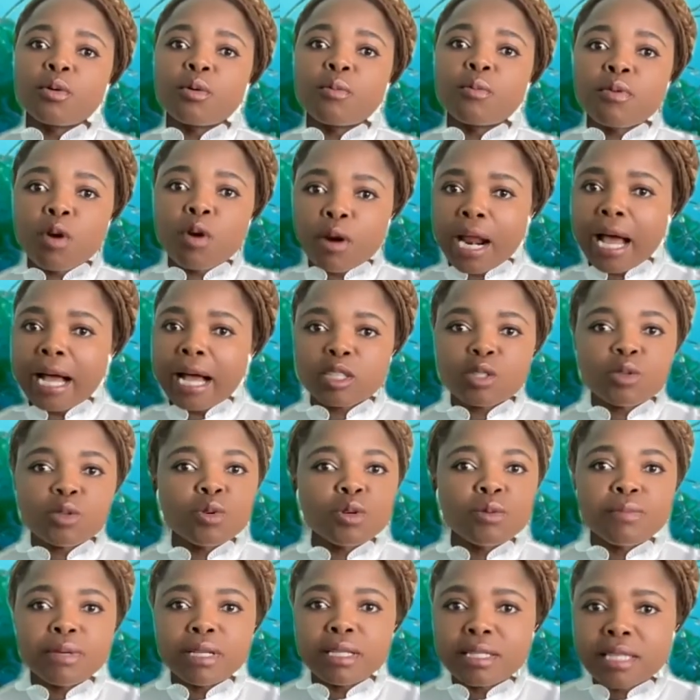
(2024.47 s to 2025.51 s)
products
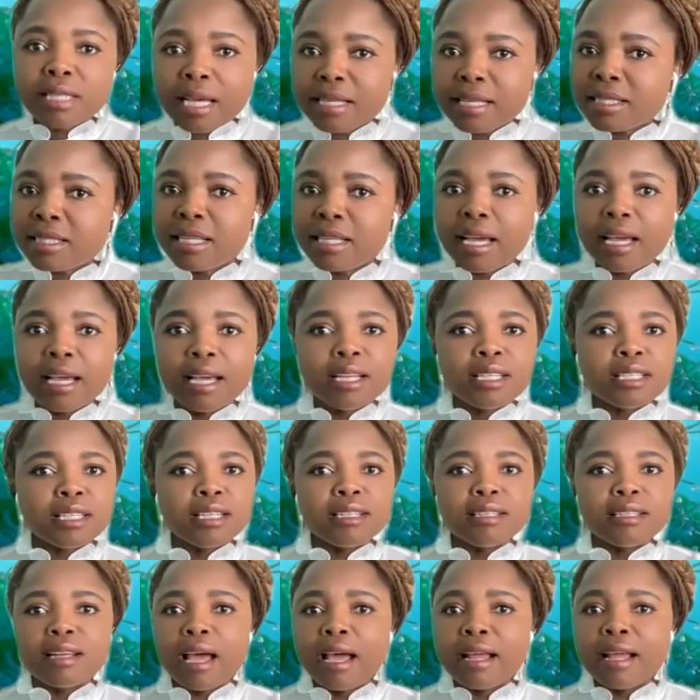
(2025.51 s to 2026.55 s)
would be tested
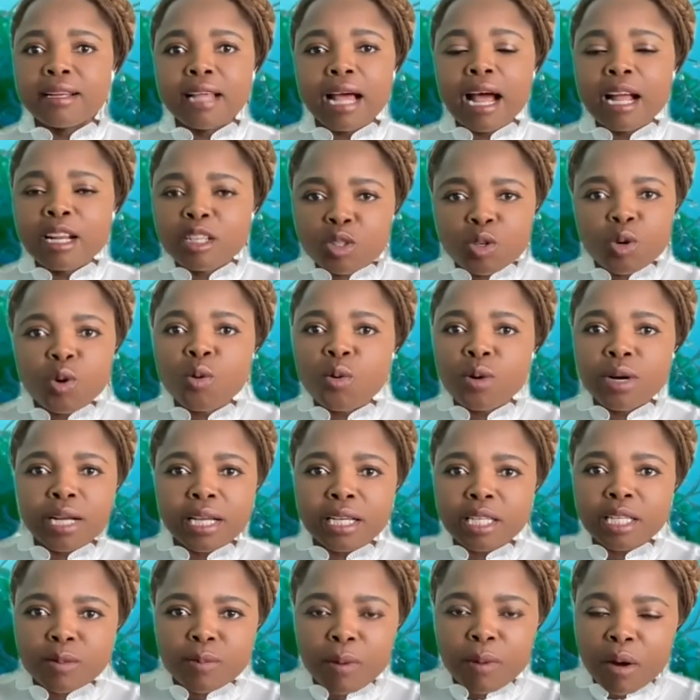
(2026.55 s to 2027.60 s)
and untoward
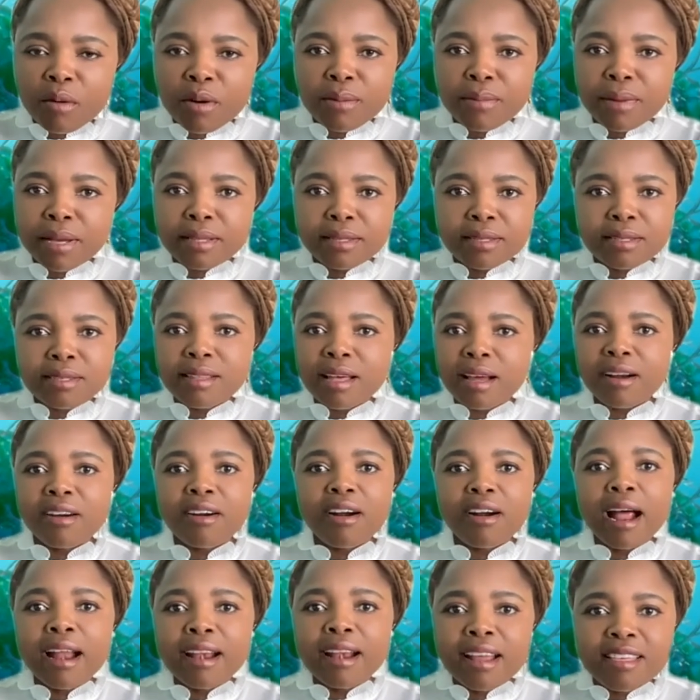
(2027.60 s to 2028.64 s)
experiments that
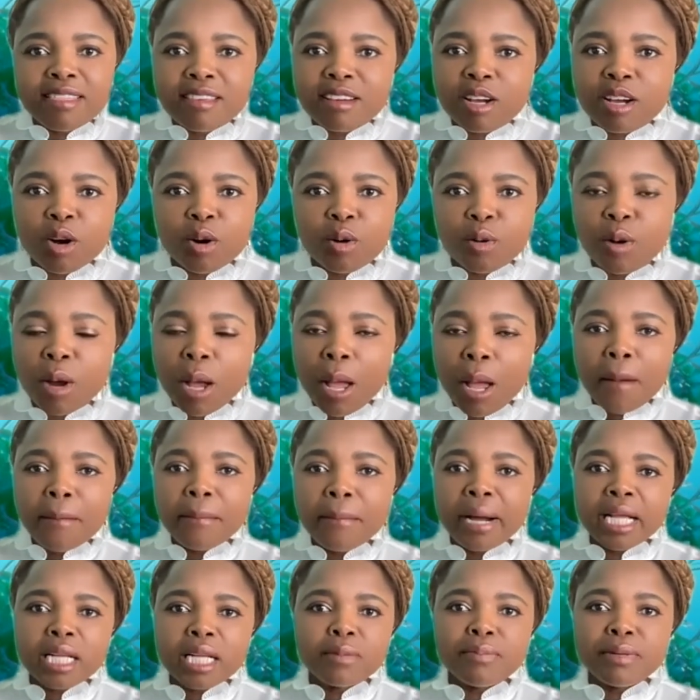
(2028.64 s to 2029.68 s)
are unethical
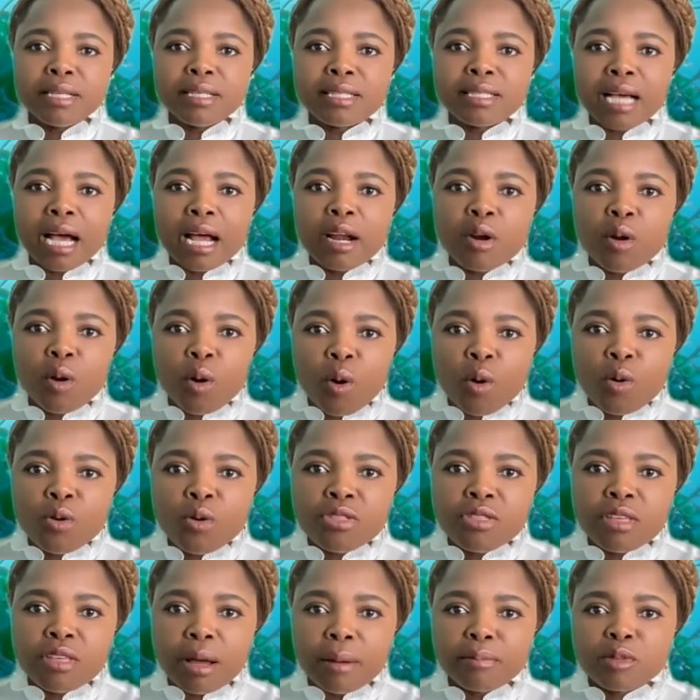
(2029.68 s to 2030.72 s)
might be done
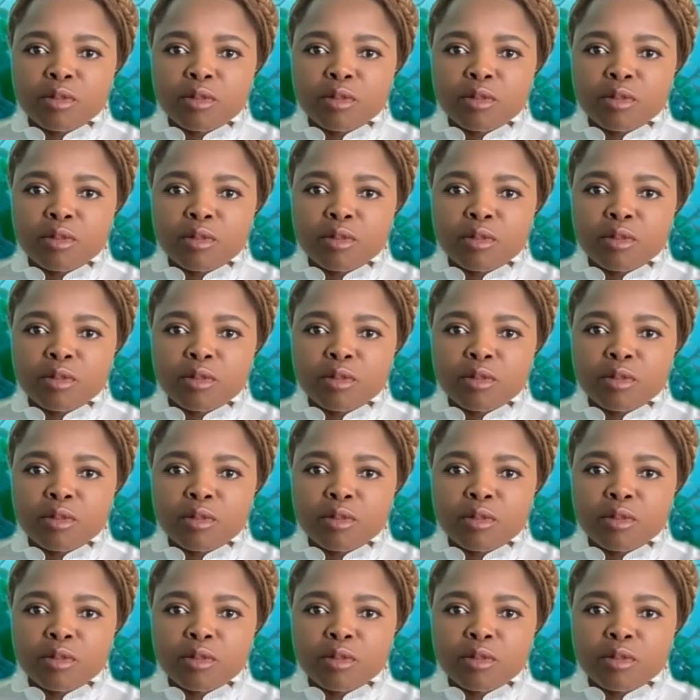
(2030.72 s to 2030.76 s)
on them.